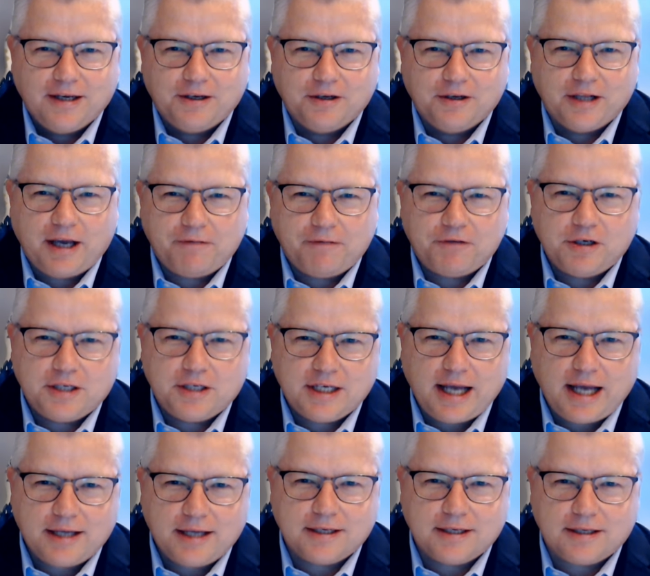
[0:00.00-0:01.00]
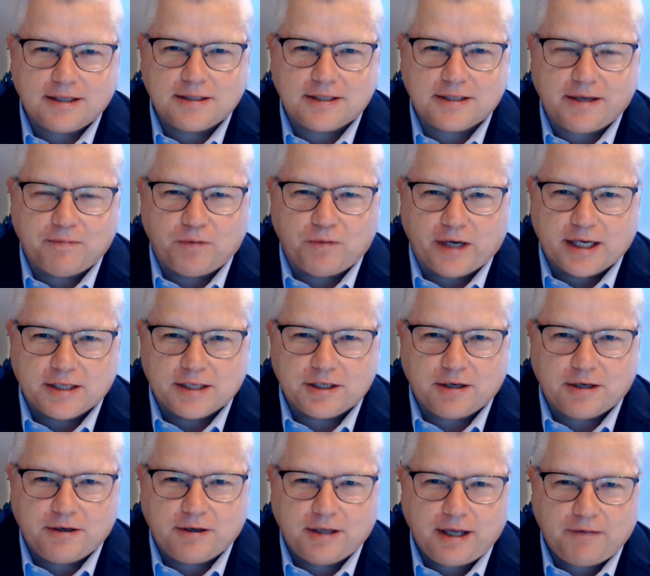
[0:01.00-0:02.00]
You'll have to tax it in some way.
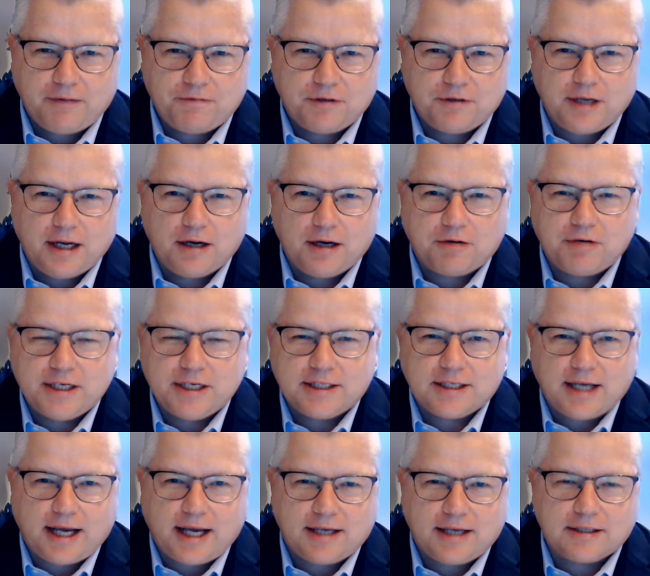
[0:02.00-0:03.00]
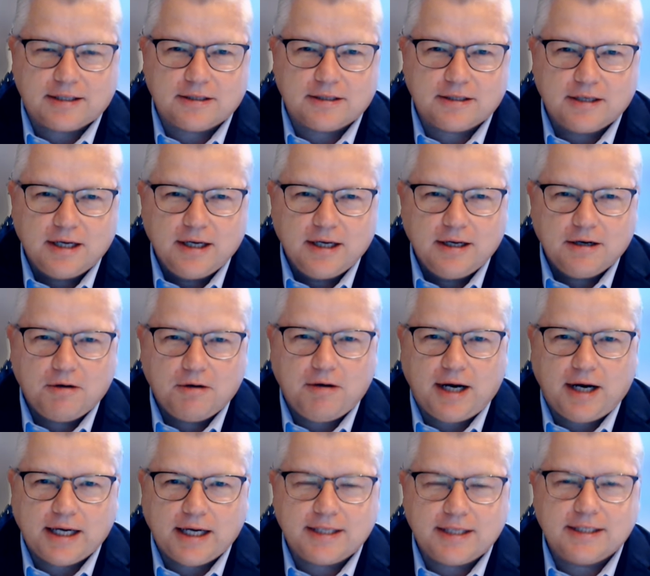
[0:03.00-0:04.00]
So you'll have to increase taxes
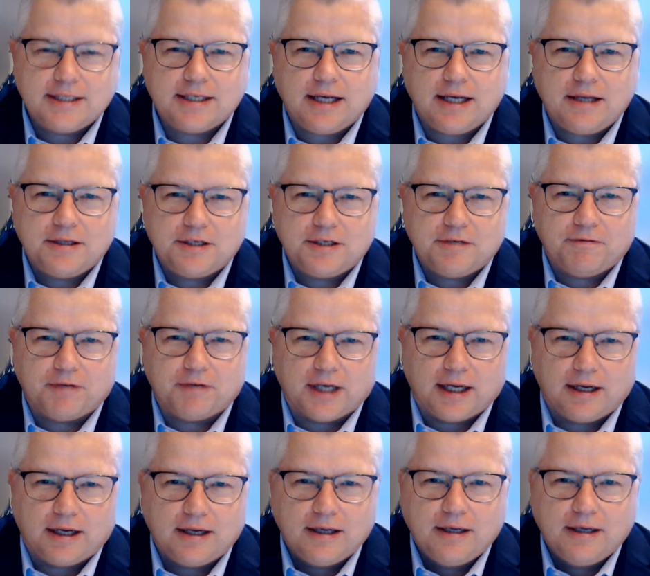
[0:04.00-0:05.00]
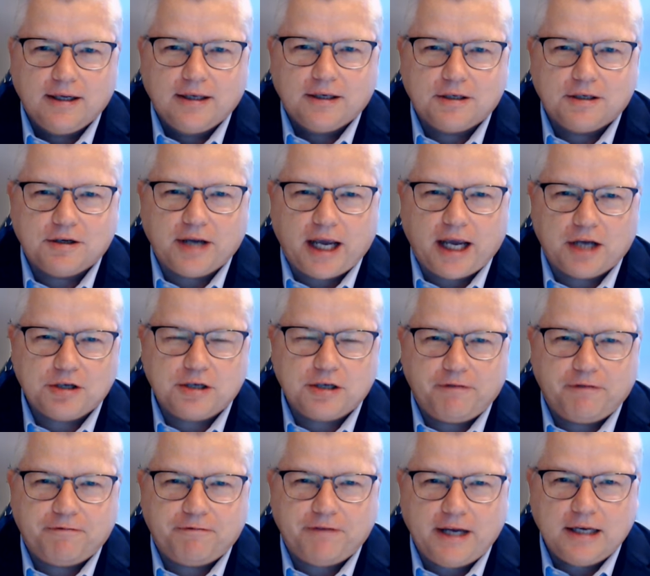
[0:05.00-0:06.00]
quite extensively to actually
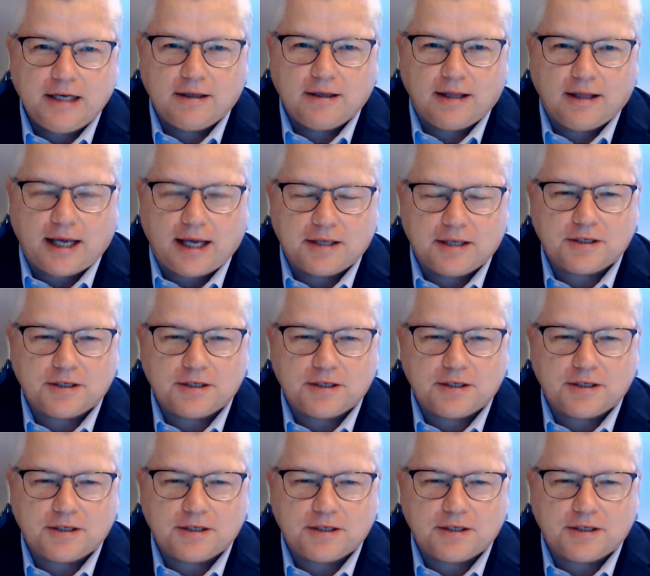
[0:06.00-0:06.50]
fund that.